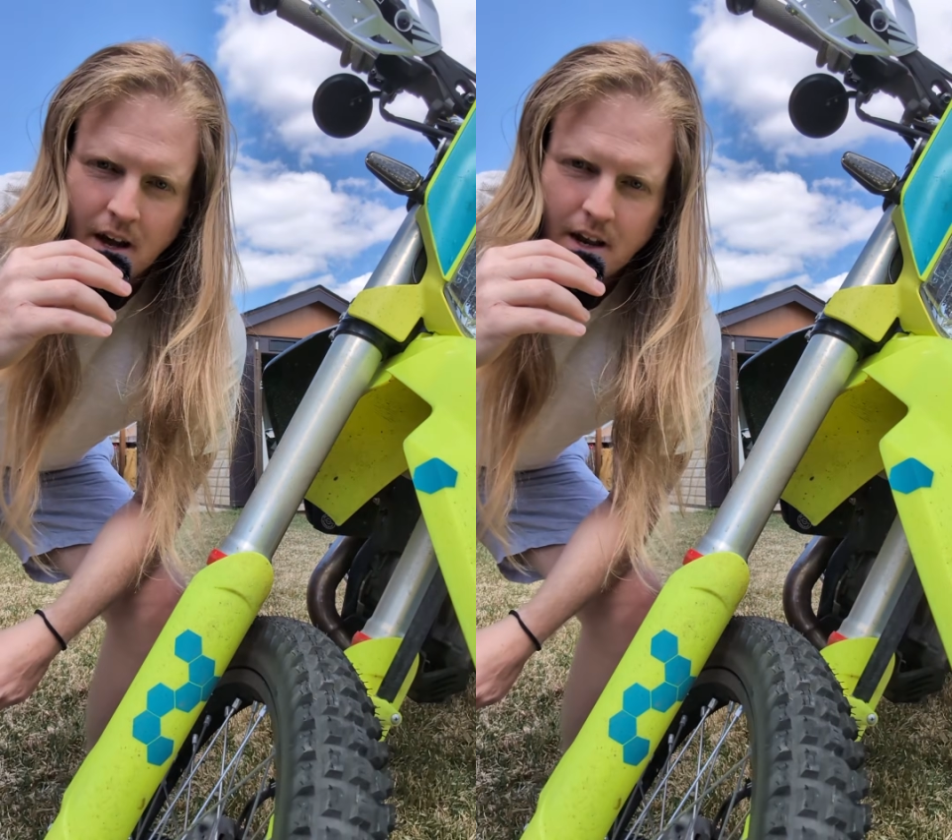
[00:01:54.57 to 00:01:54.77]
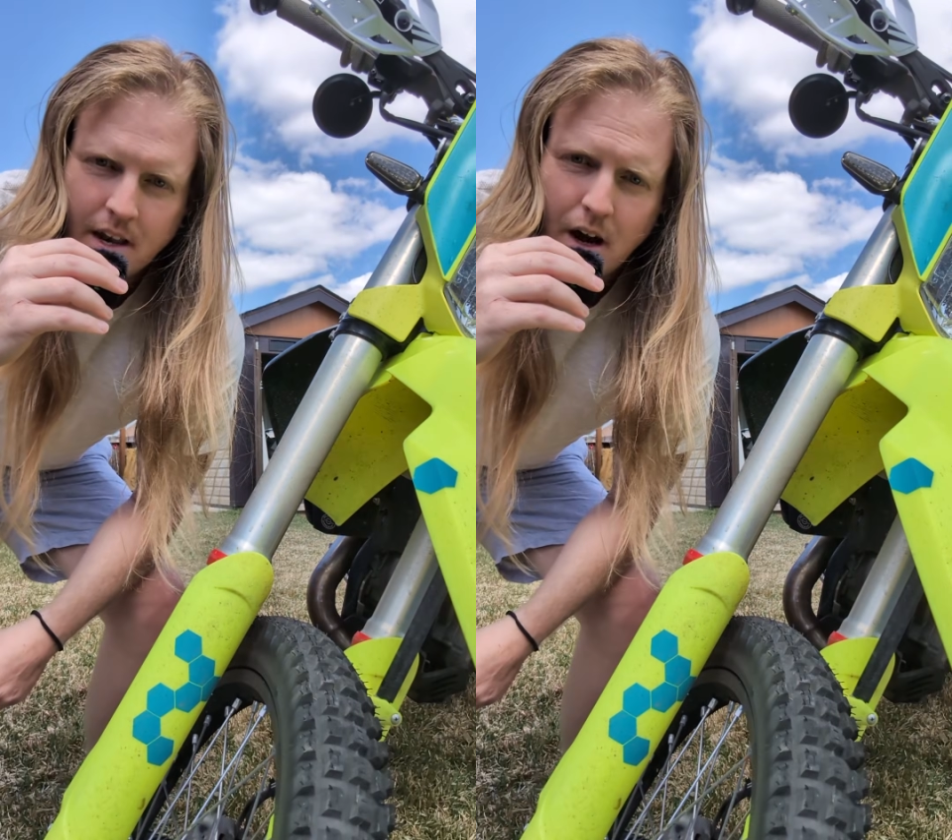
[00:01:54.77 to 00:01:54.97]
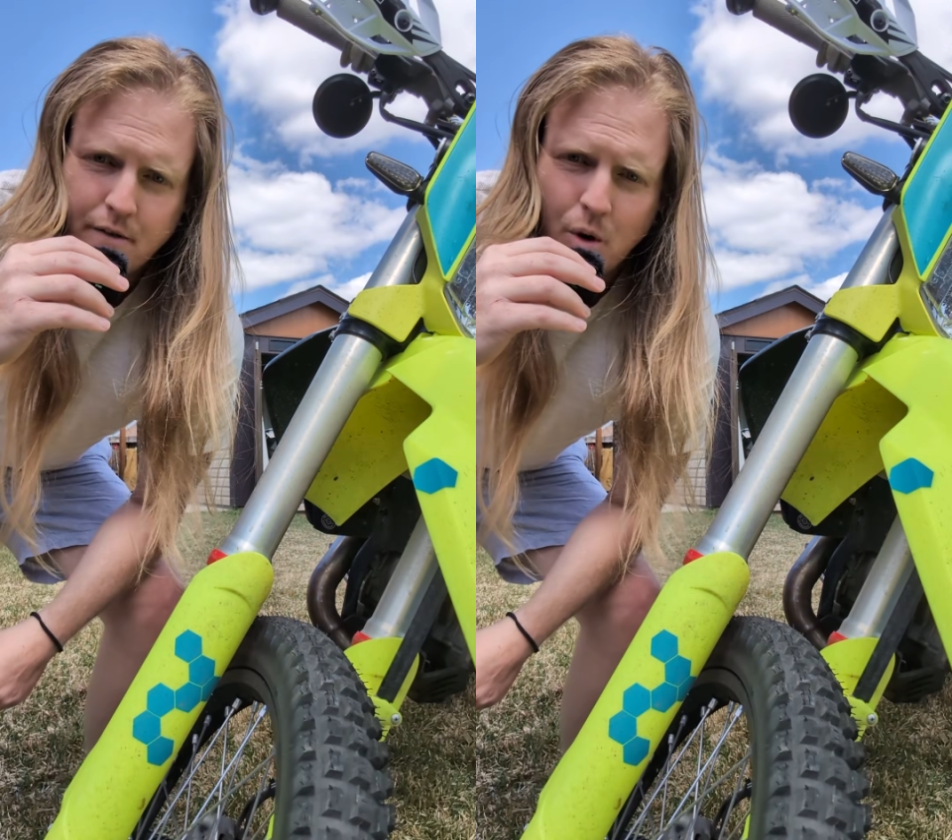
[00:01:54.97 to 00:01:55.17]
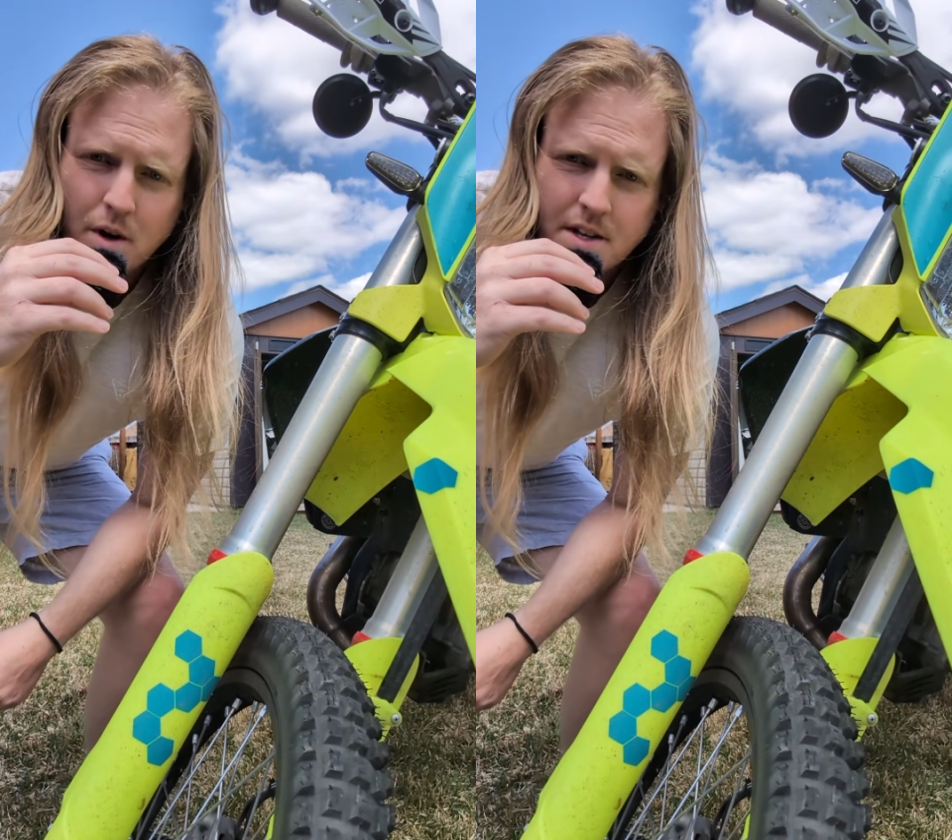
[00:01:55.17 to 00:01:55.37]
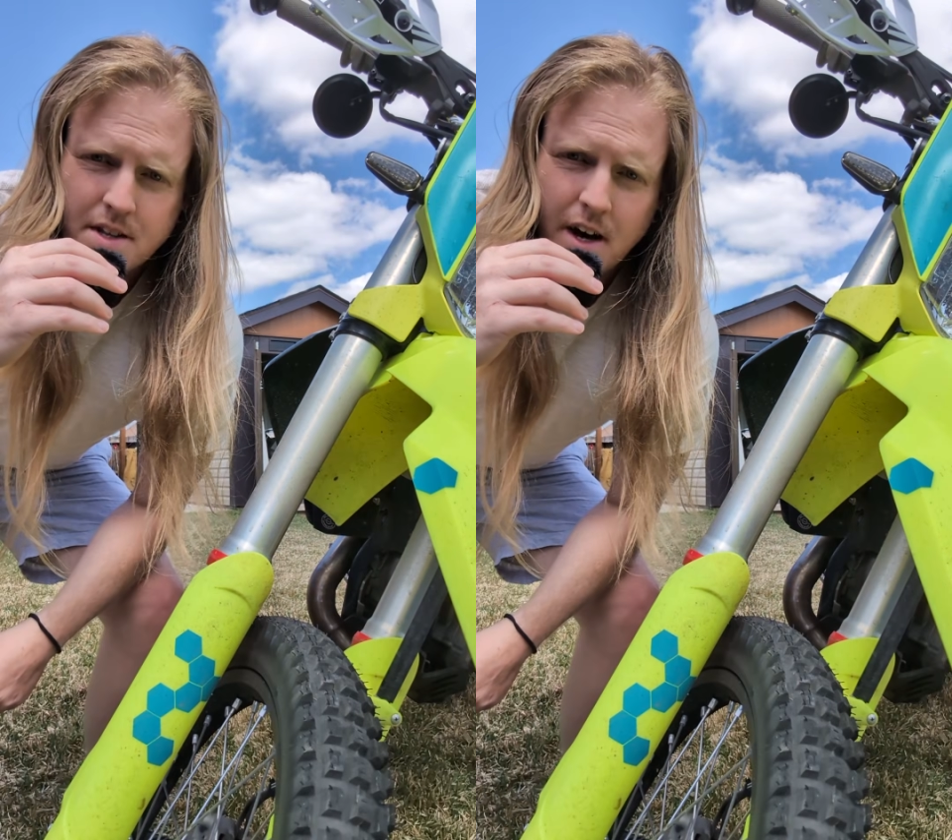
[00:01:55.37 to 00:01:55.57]
Now, of course,
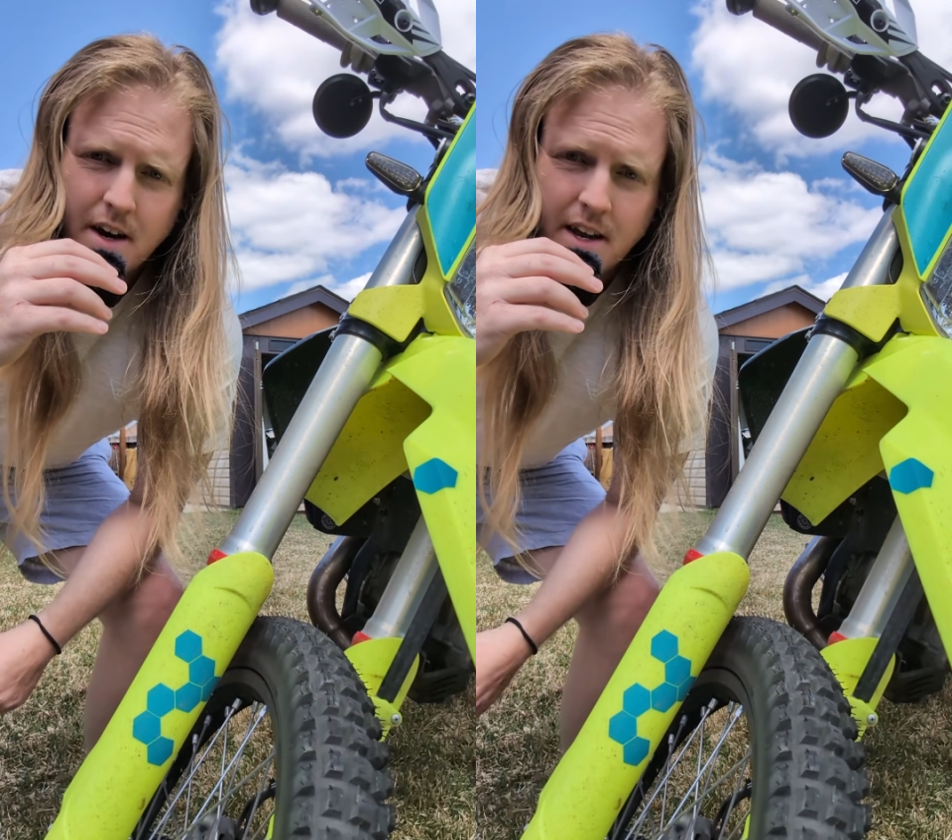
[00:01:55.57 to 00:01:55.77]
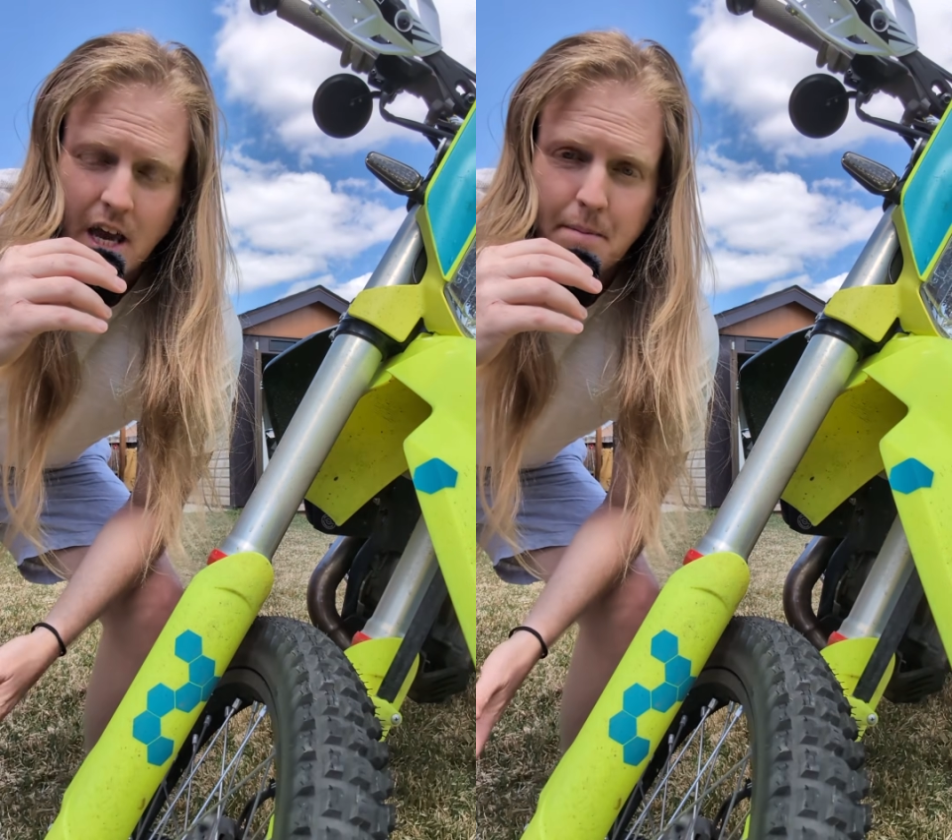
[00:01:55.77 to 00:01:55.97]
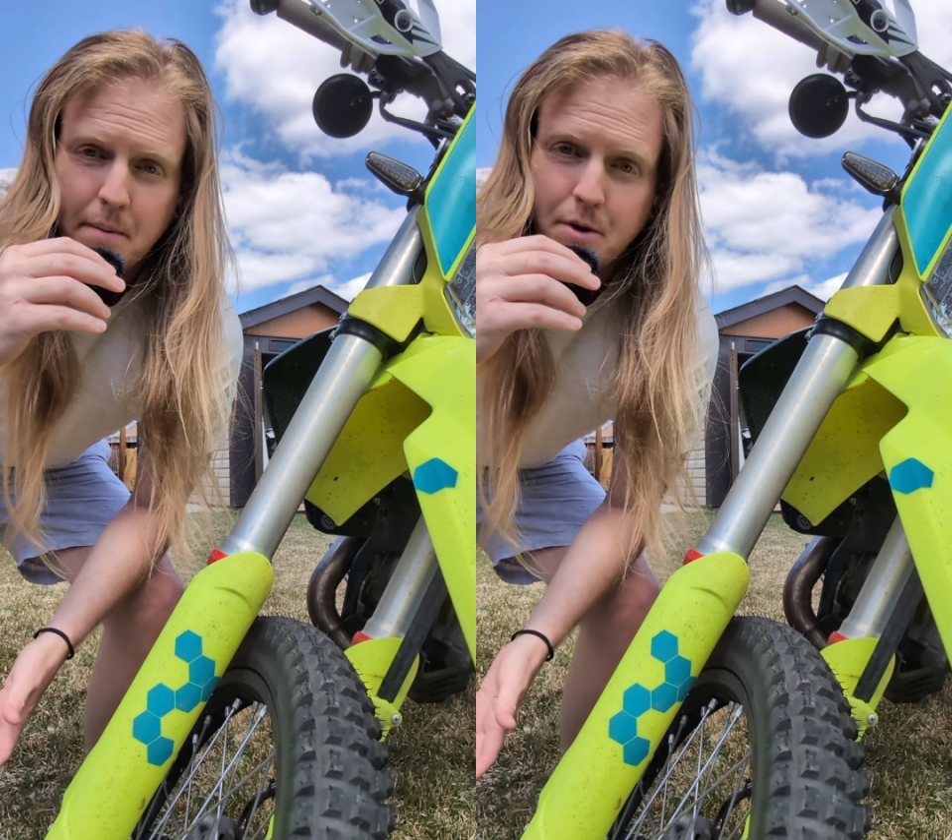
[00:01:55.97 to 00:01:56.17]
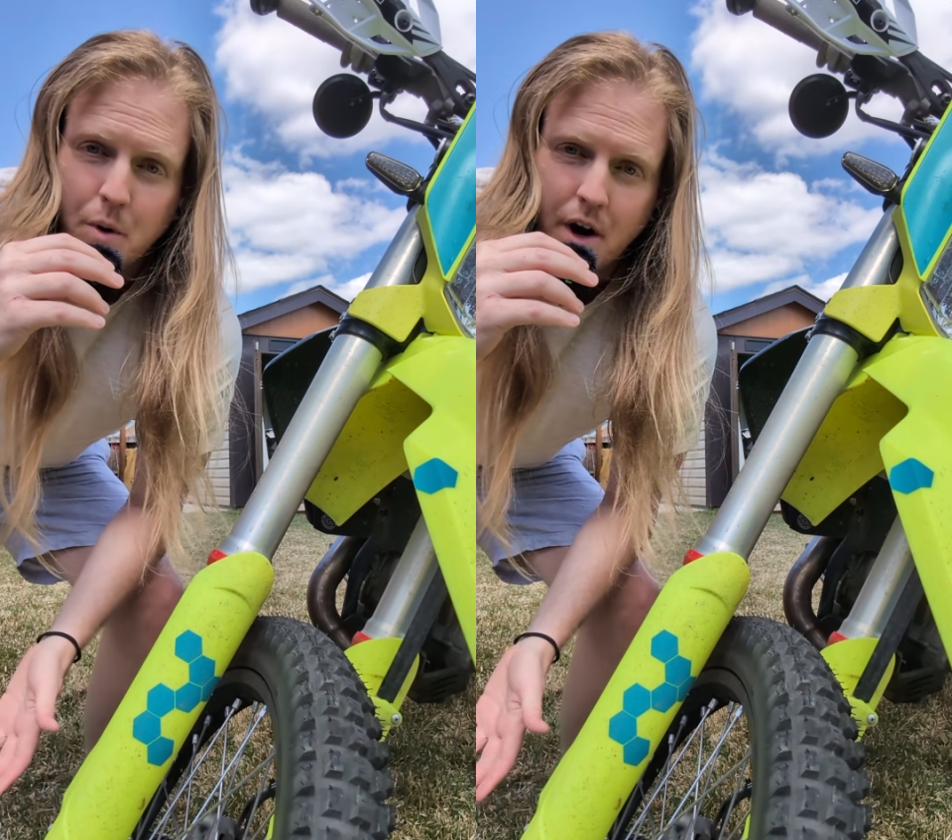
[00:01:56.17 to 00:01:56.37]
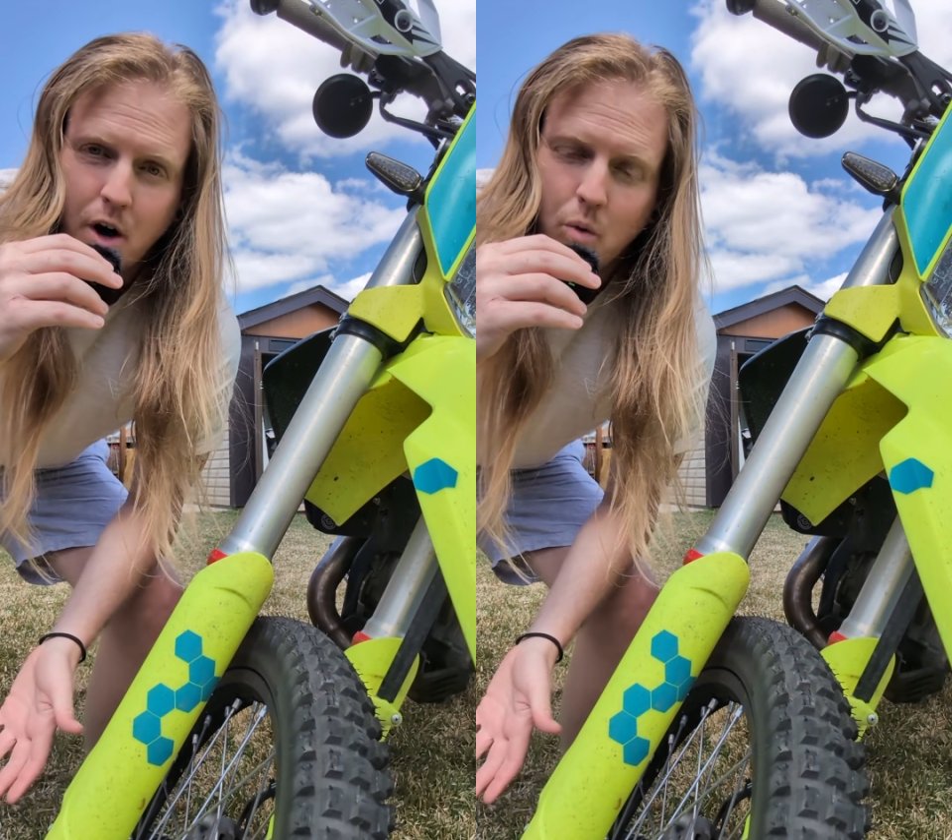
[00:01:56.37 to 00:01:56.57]
it's not going to keep up to an
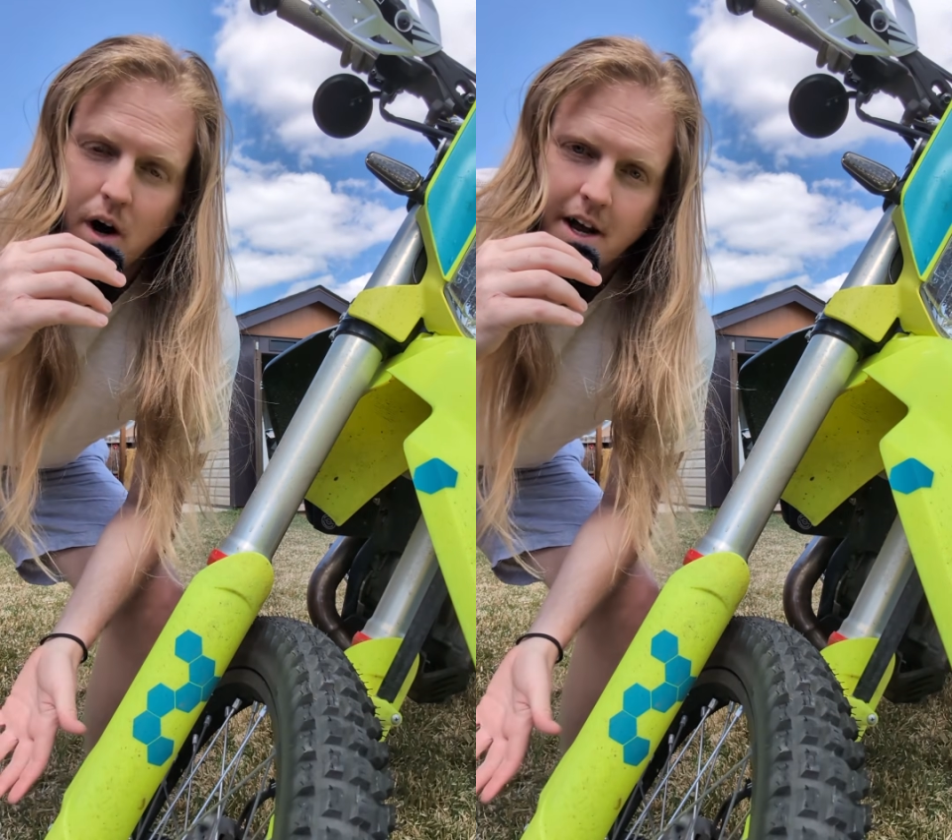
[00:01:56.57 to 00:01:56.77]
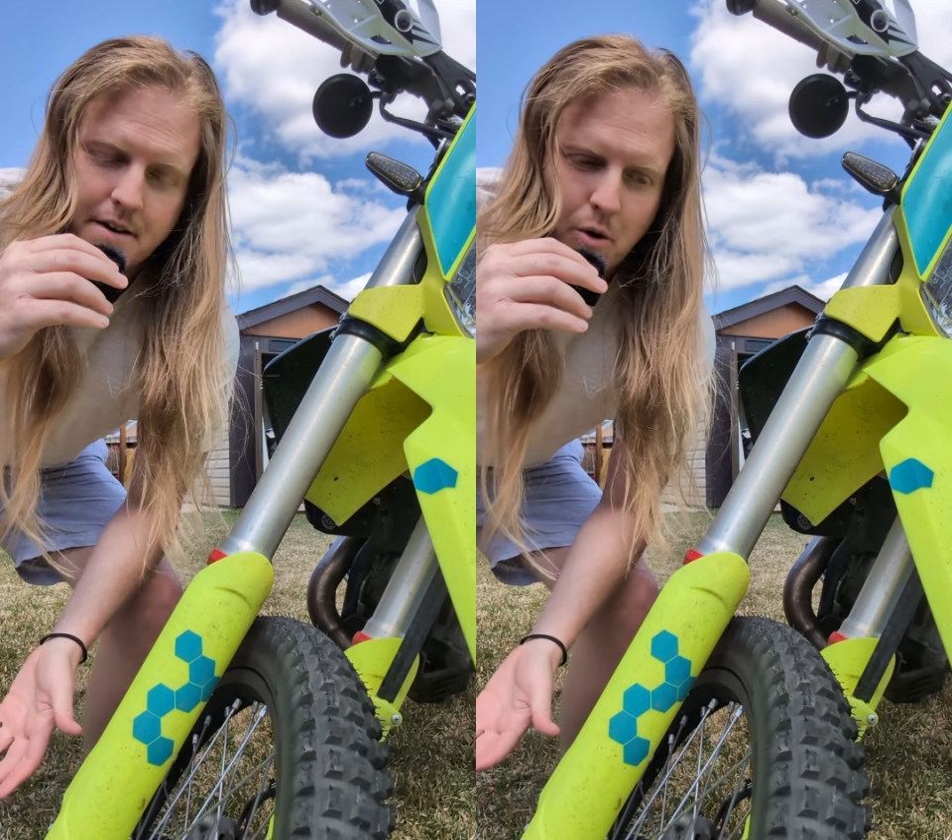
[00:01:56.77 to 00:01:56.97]
R1